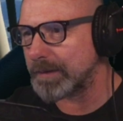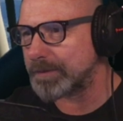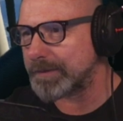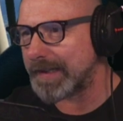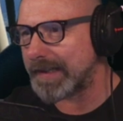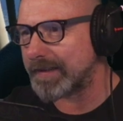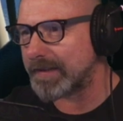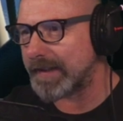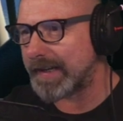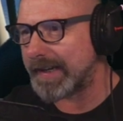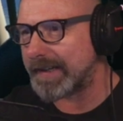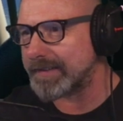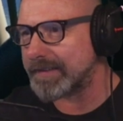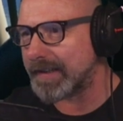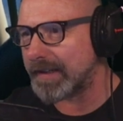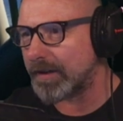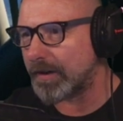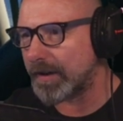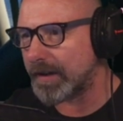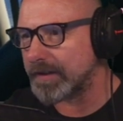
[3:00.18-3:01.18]
that
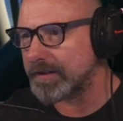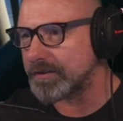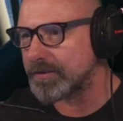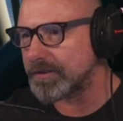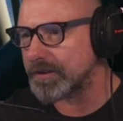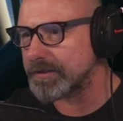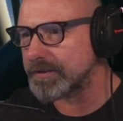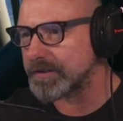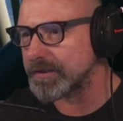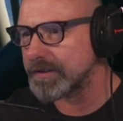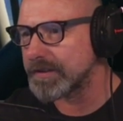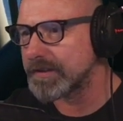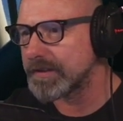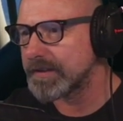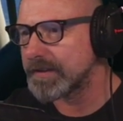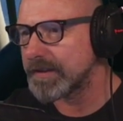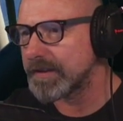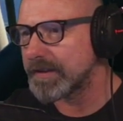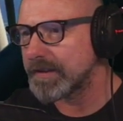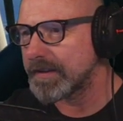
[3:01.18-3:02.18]
at 100,
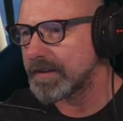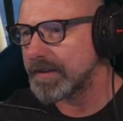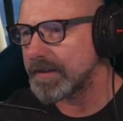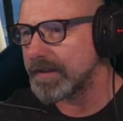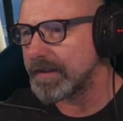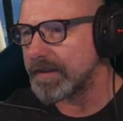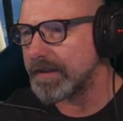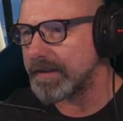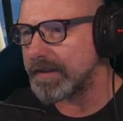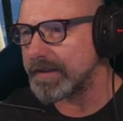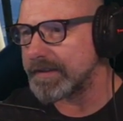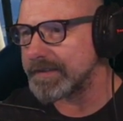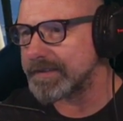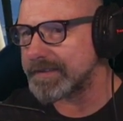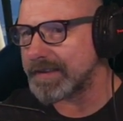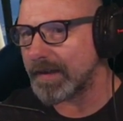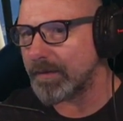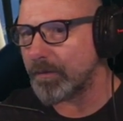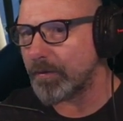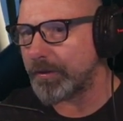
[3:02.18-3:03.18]
and
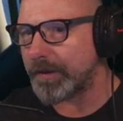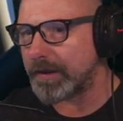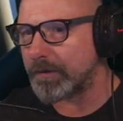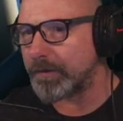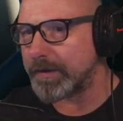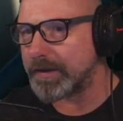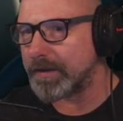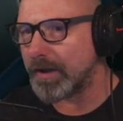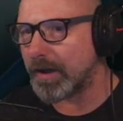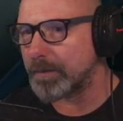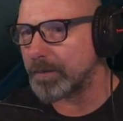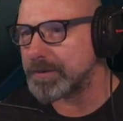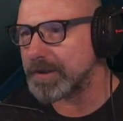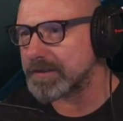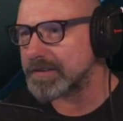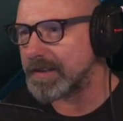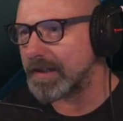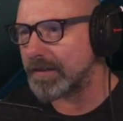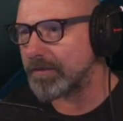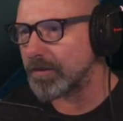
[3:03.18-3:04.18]
same thing with
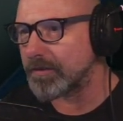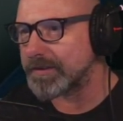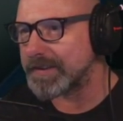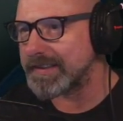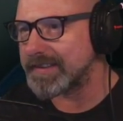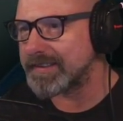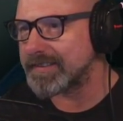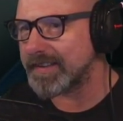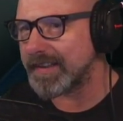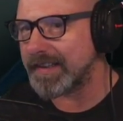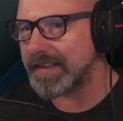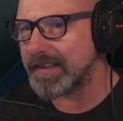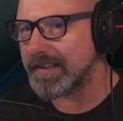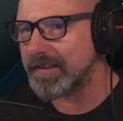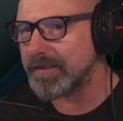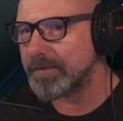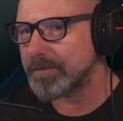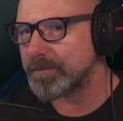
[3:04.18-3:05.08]
objects level of detail.